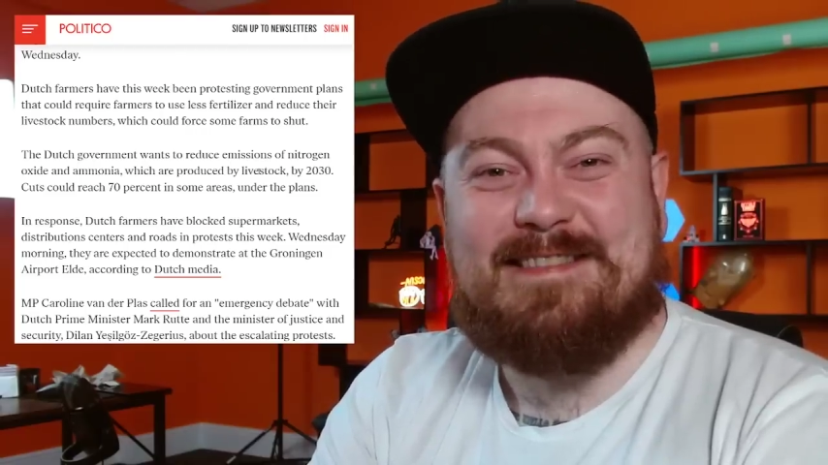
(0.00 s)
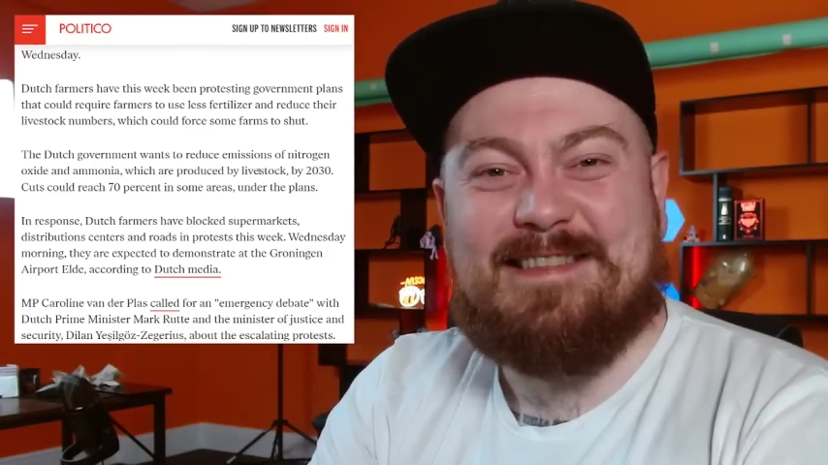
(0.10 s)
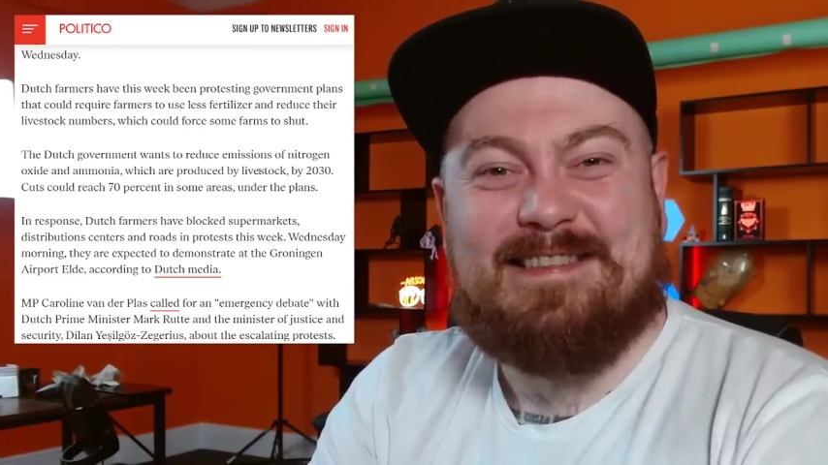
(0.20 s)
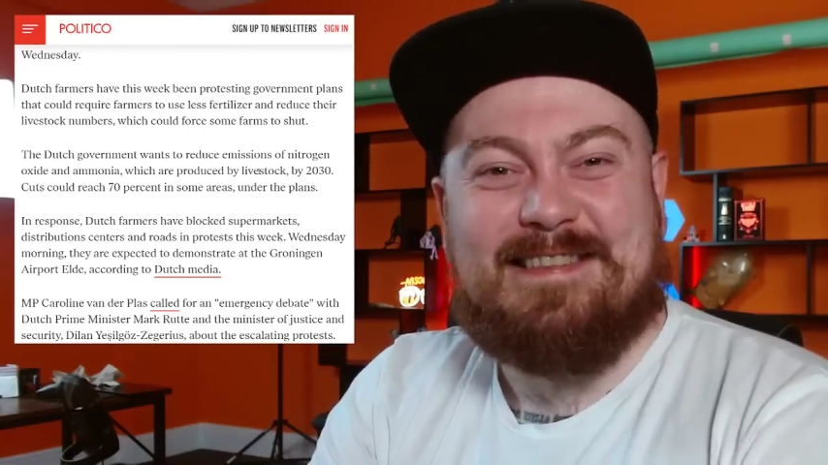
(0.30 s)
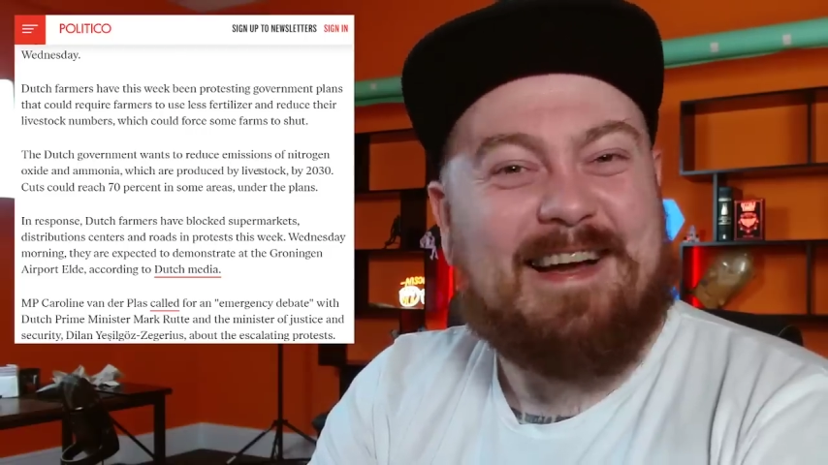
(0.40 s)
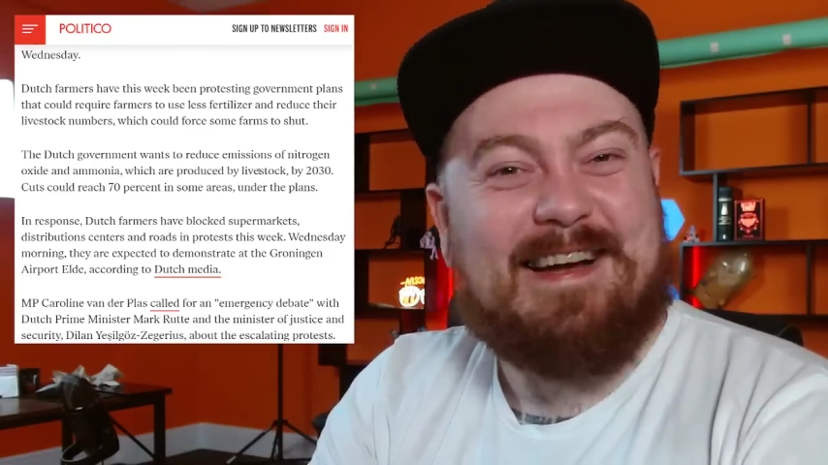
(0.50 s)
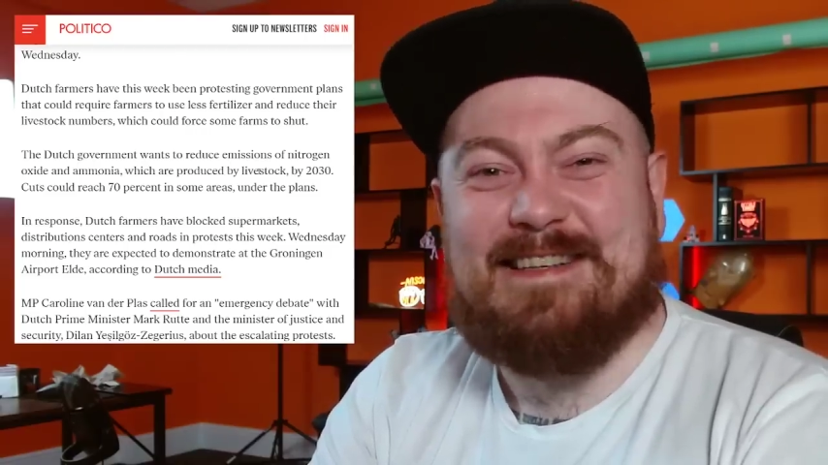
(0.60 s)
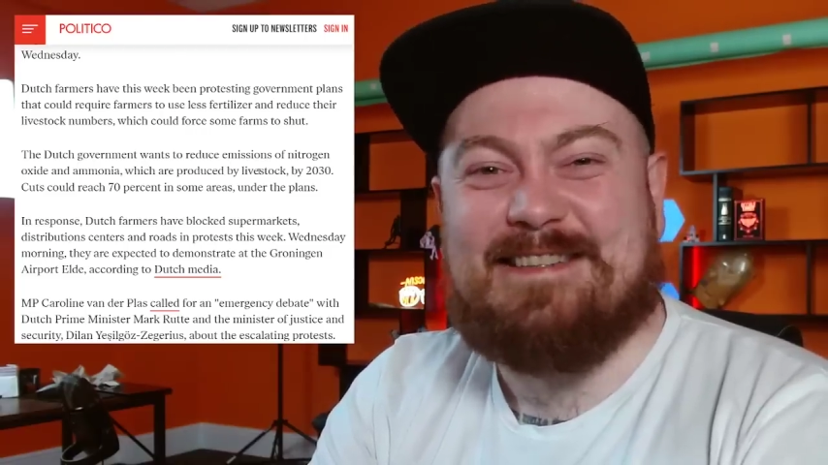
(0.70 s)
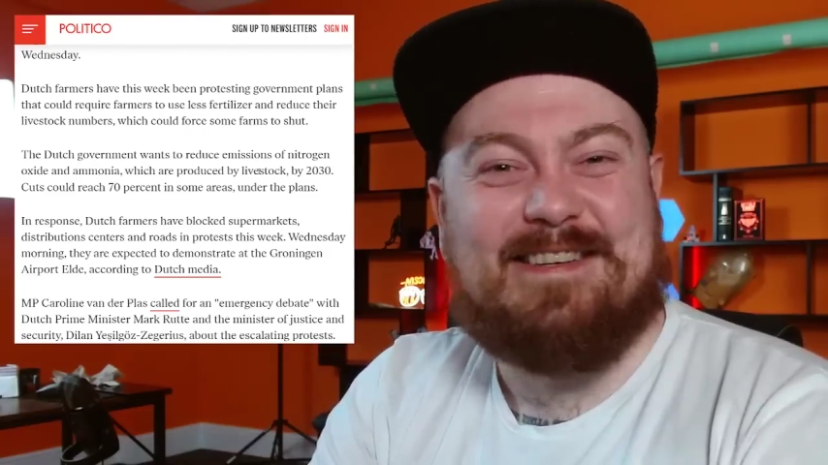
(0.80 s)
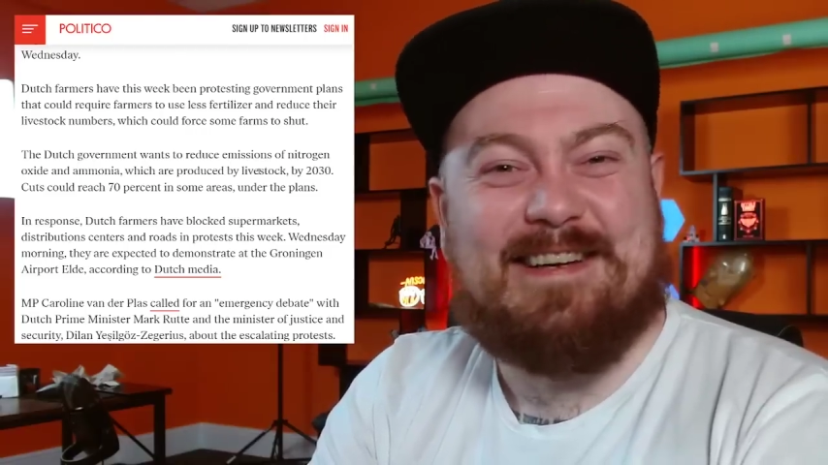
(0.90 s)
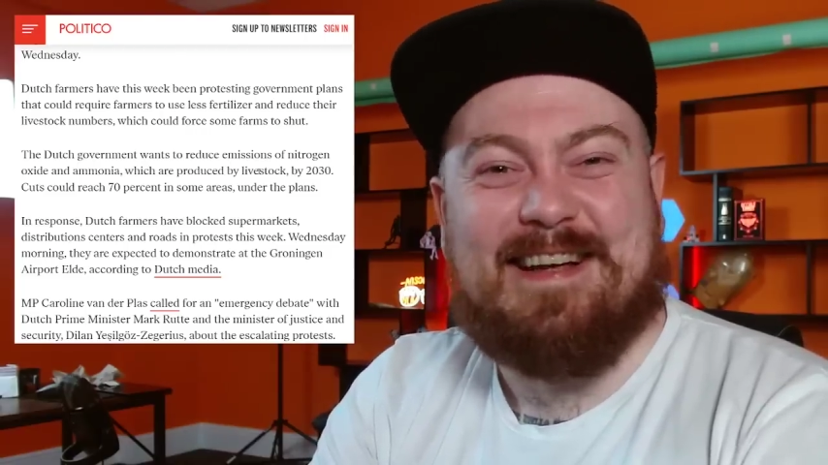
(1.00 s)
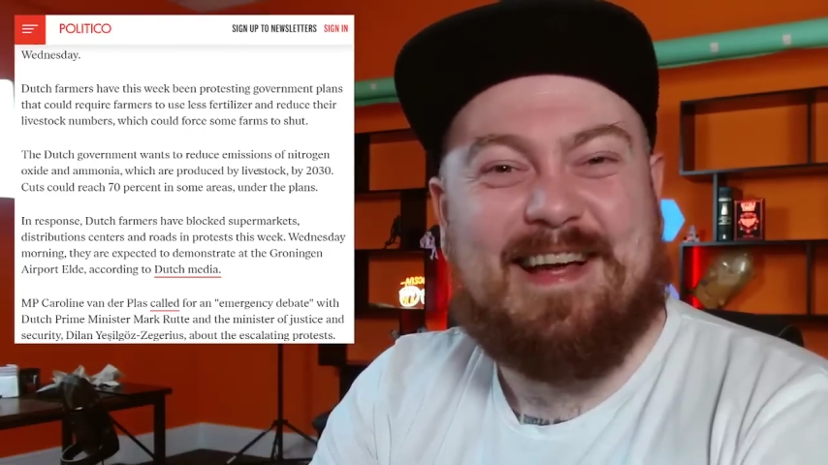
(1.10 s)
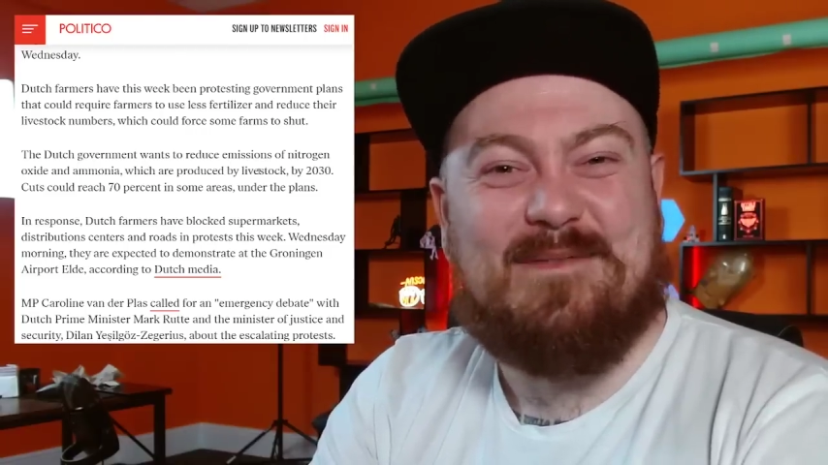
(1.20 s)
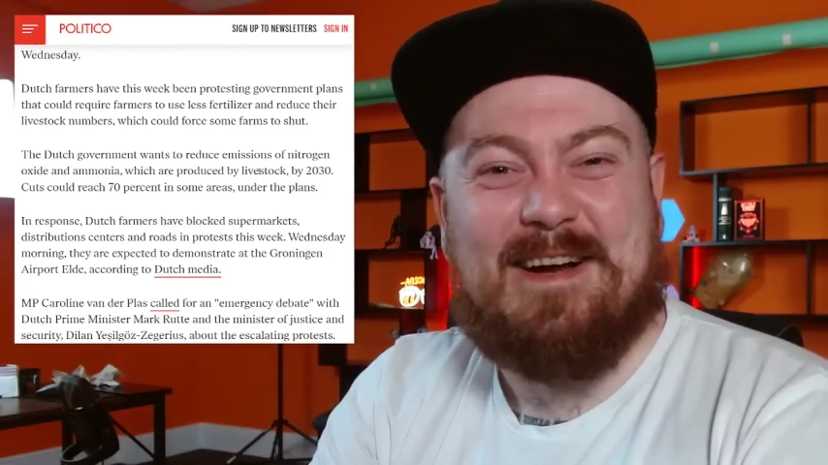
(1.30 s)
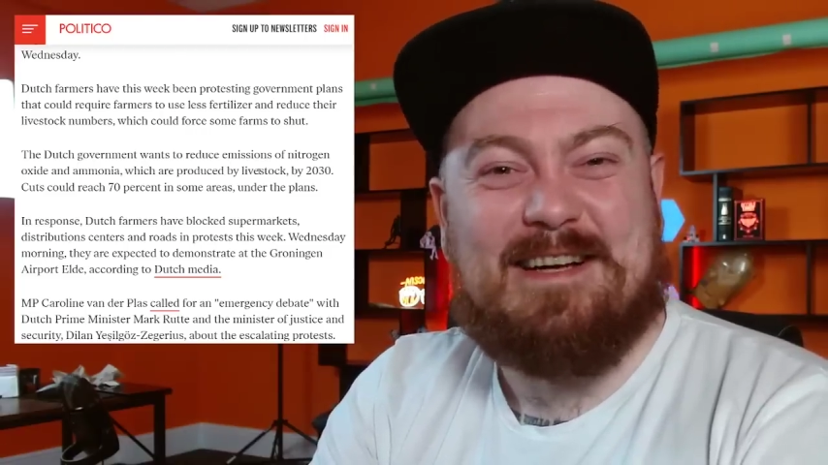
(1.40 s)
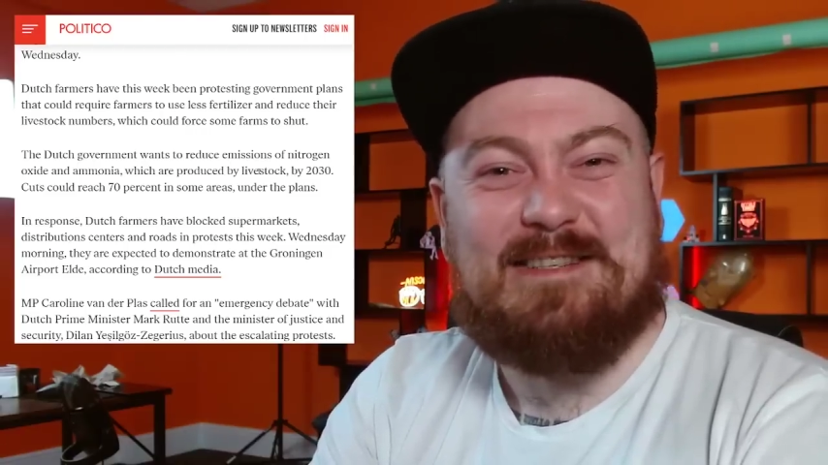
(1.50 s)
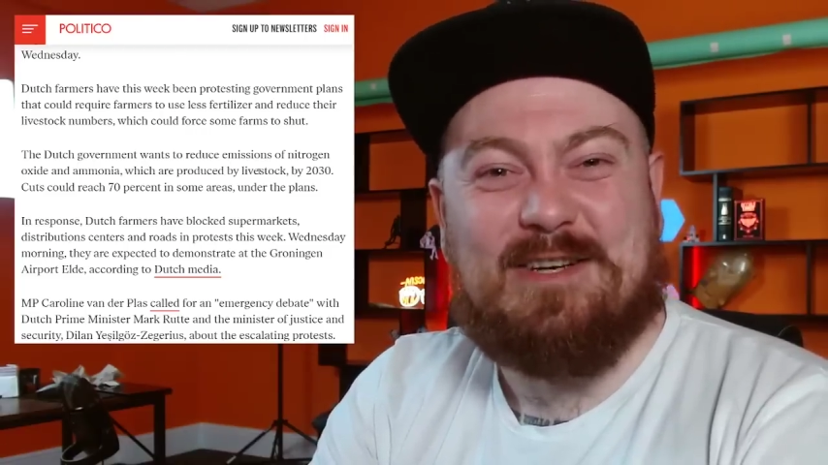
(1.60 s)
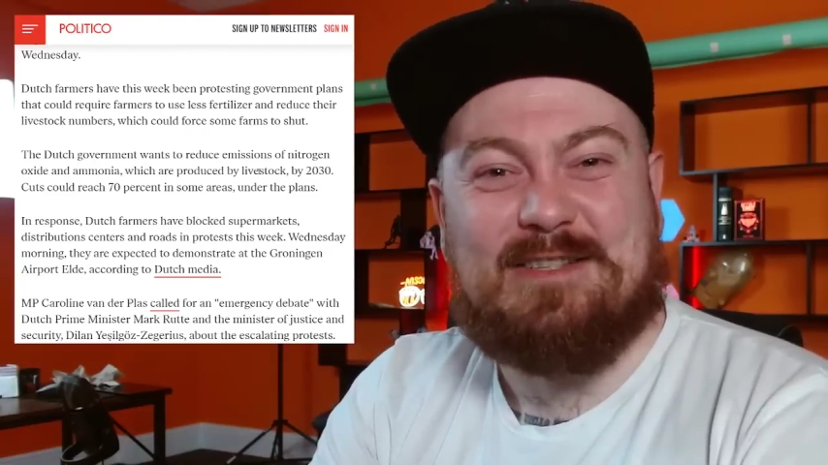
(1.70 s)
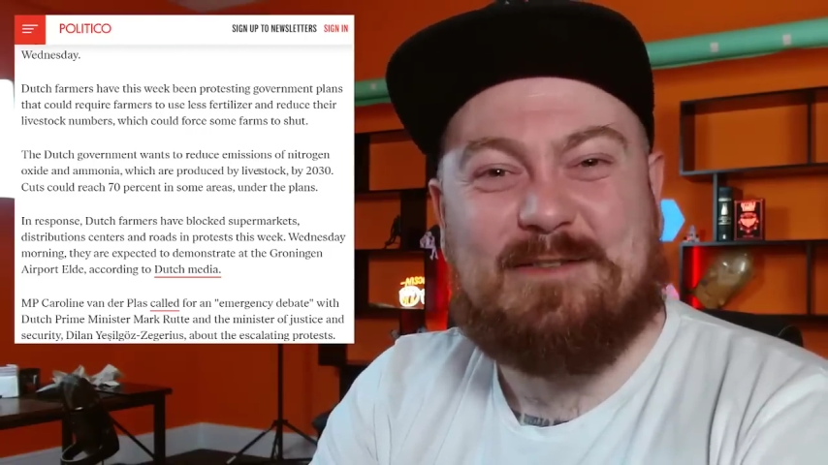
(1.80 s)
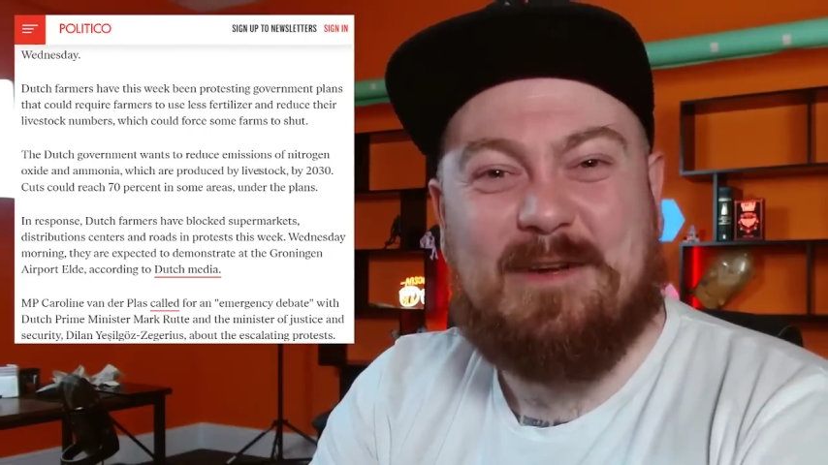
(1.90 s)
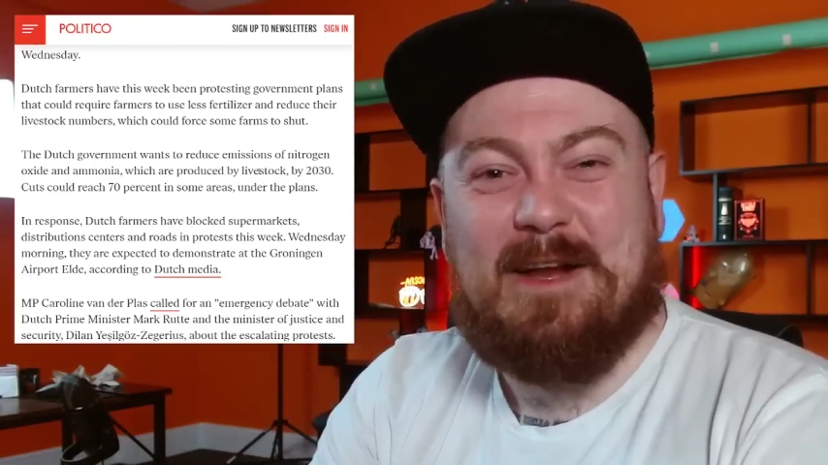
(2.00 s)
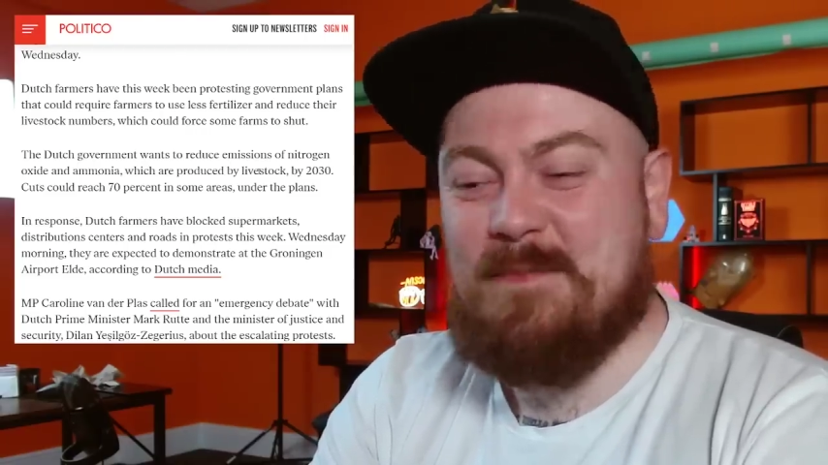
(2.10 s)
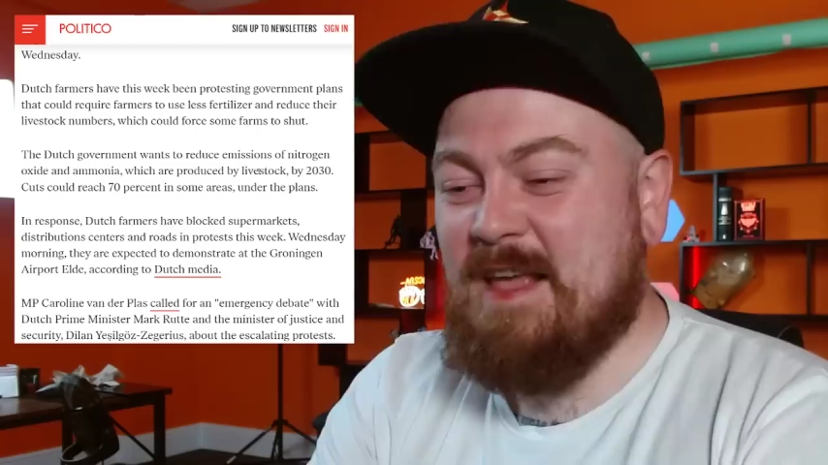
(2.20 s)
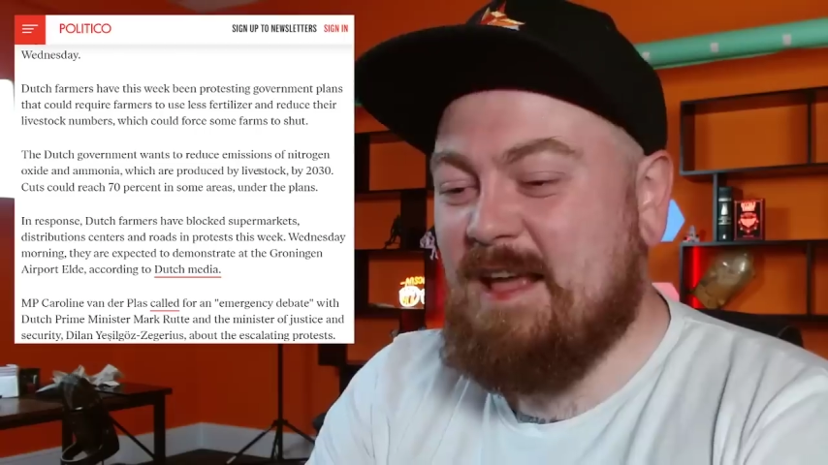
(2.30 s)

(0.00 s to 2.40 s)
Society is gonna get by just fine.